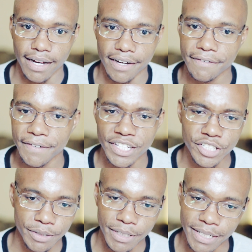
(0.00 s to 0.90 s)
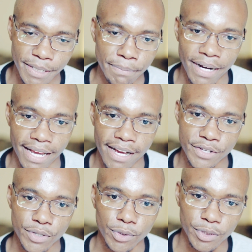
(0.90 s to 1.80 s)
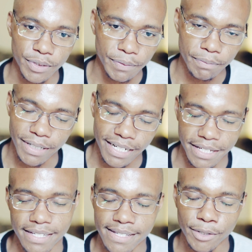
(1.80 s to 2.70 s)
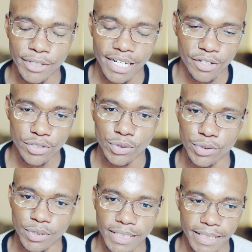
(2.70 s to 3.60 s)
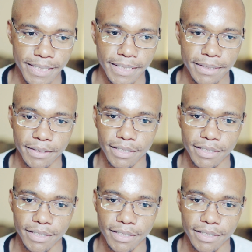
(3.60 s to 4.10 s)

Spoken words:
I finished my high school, my secondary school, and